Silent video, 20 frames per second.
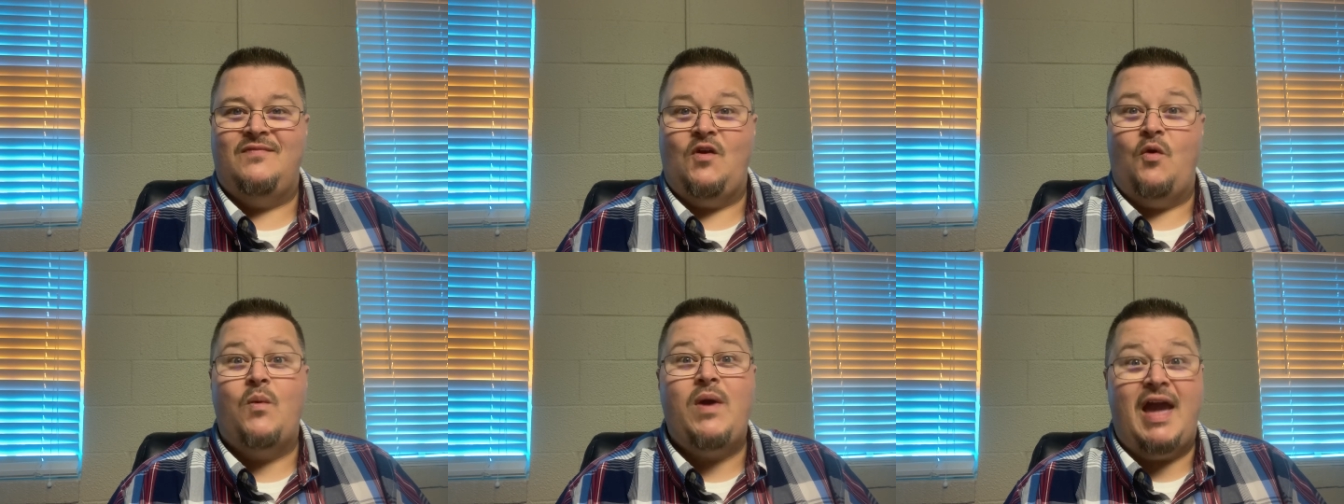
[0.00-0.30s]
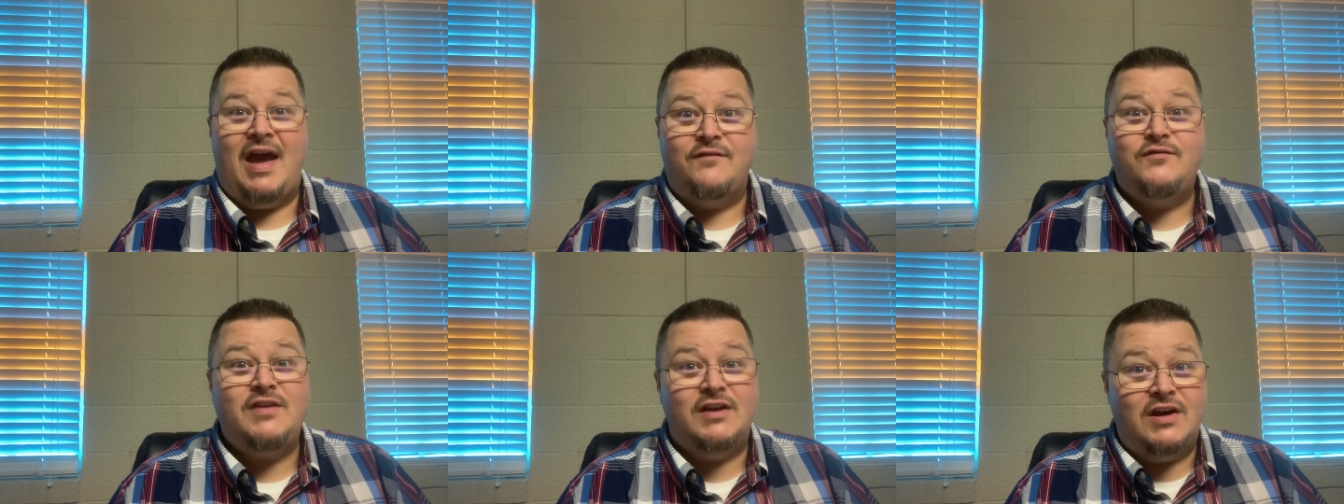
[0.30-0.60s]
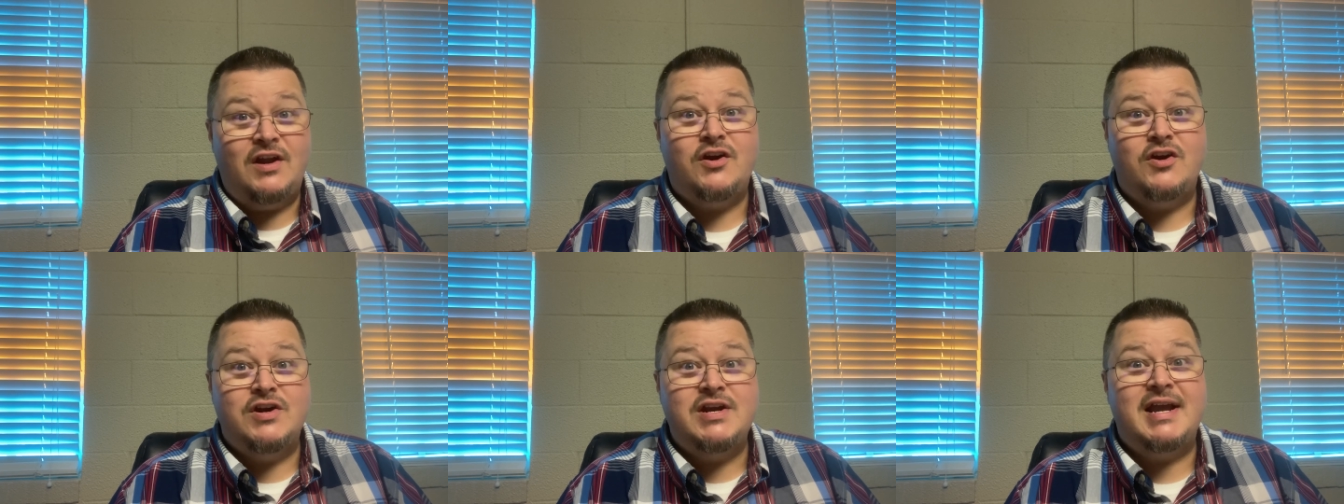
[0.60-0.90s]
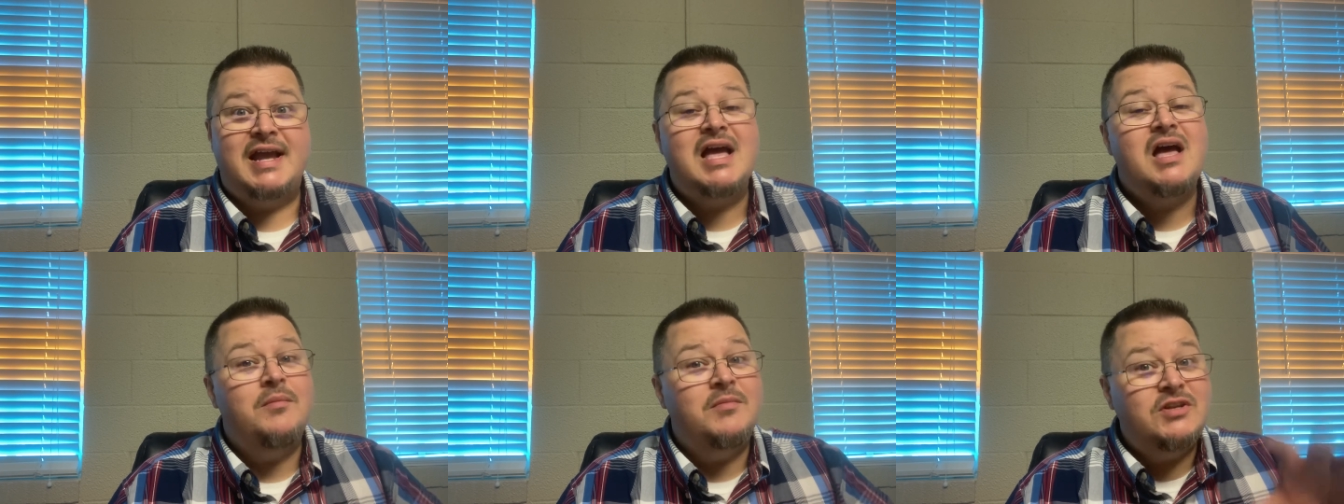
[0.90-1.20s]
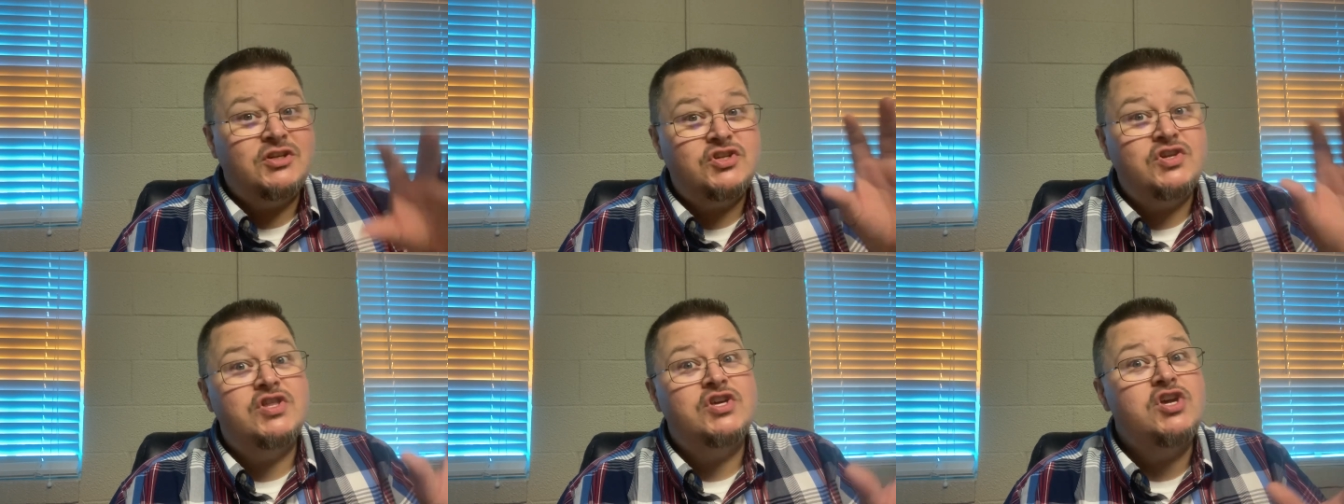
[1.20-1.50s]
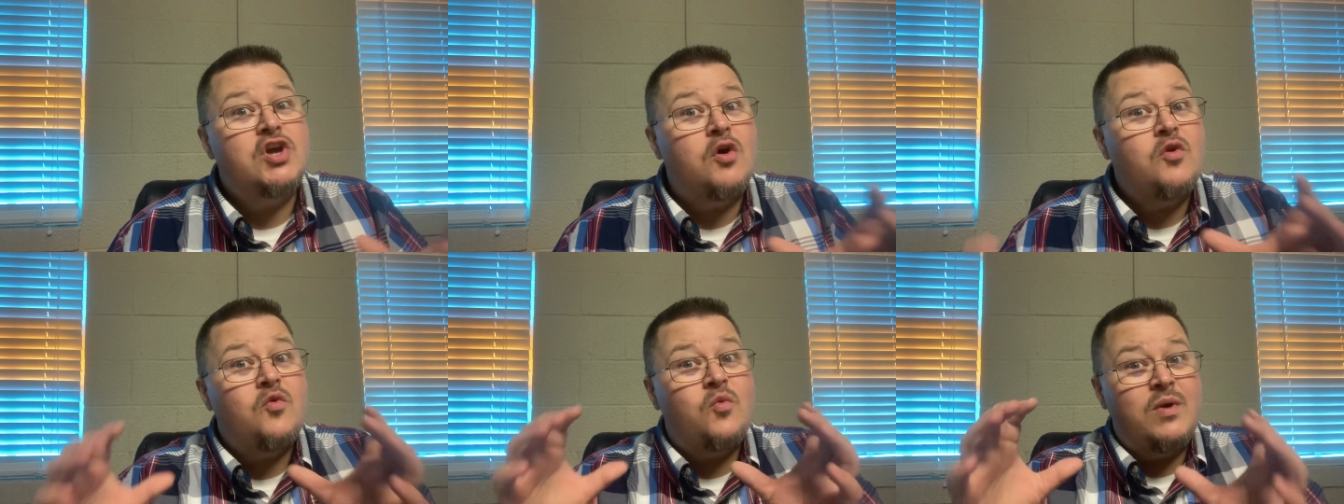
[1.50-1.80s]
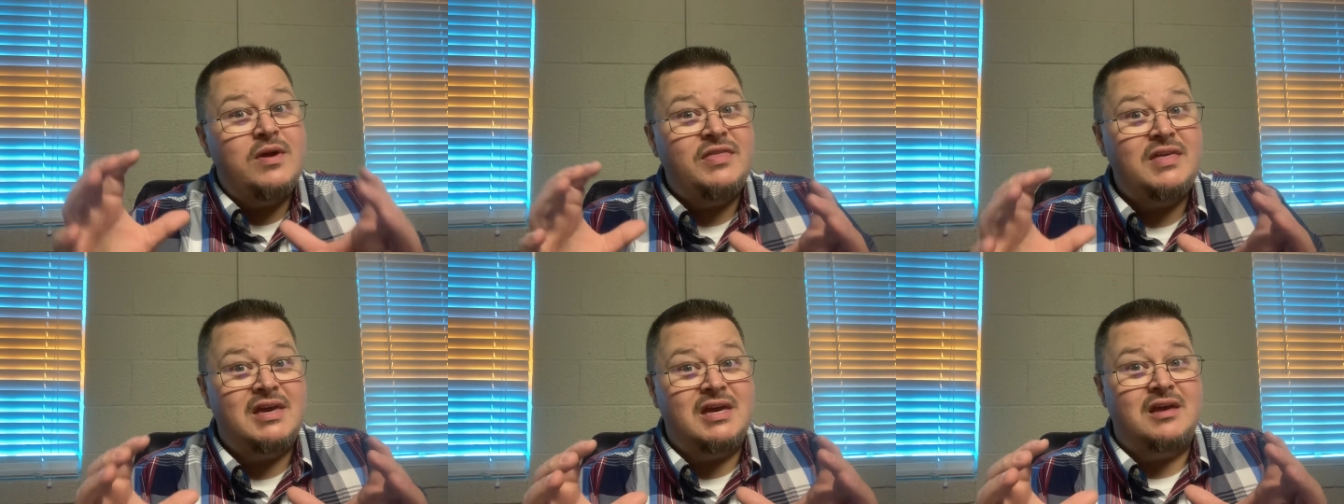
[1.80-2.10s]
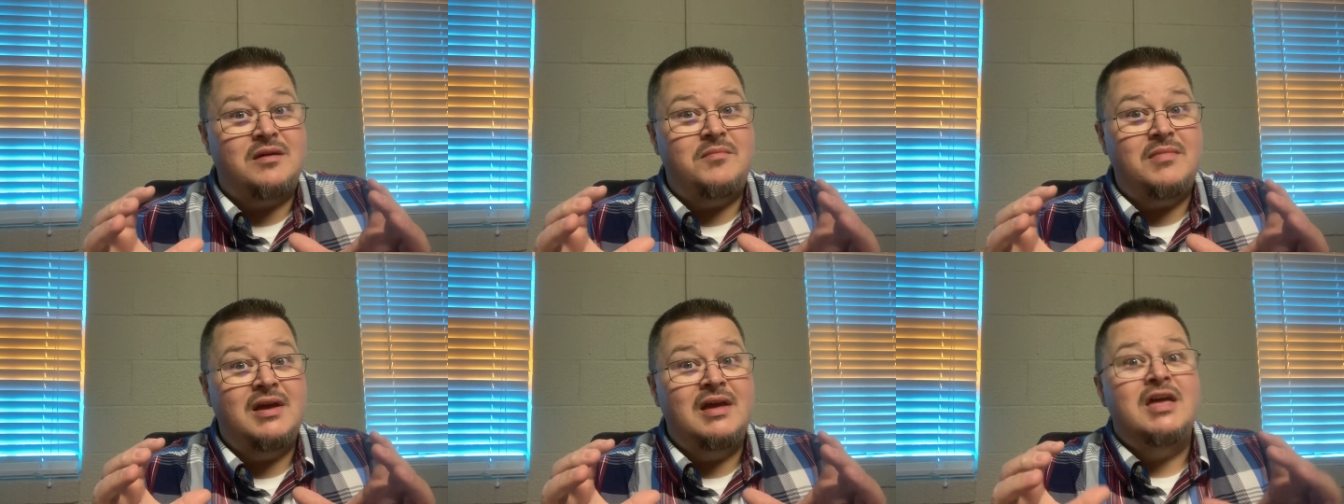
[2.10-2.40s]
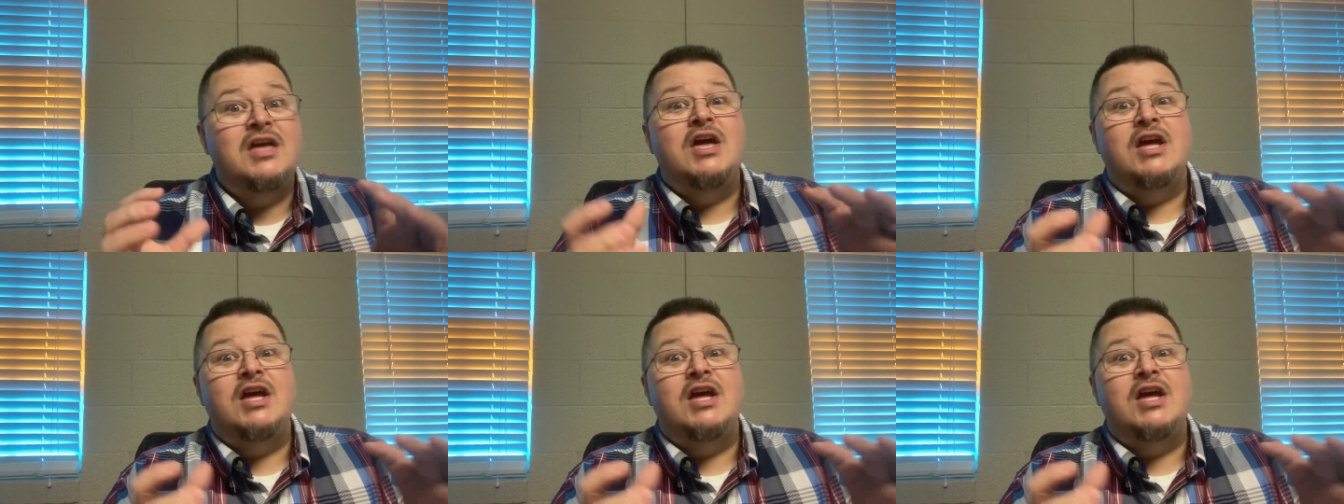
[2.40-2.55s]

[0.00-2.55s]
We have to learn to come into the yoke with Him,